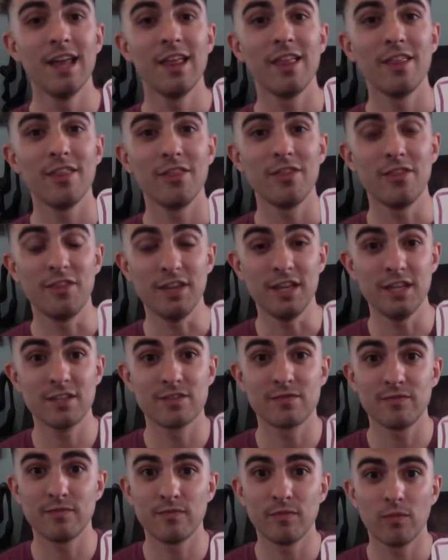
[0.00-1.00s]

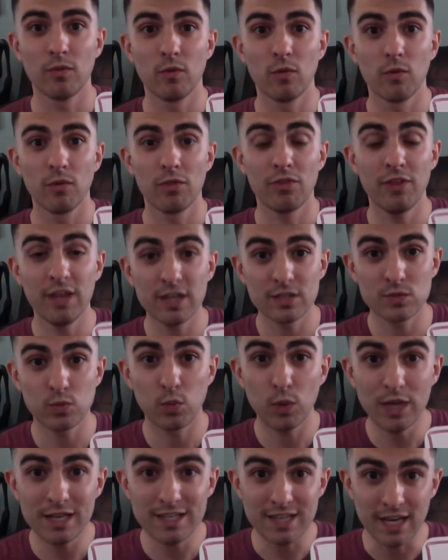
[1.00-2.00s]
these things
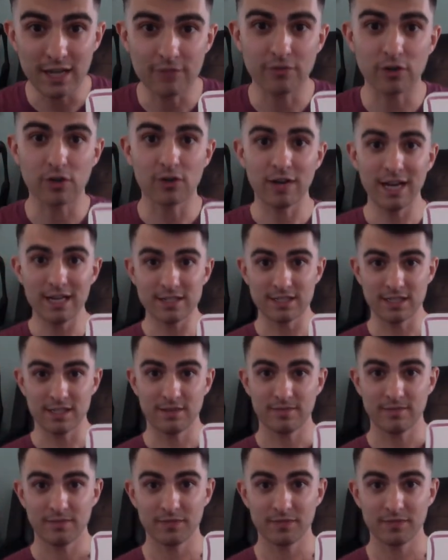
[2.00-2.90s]
we take for granted.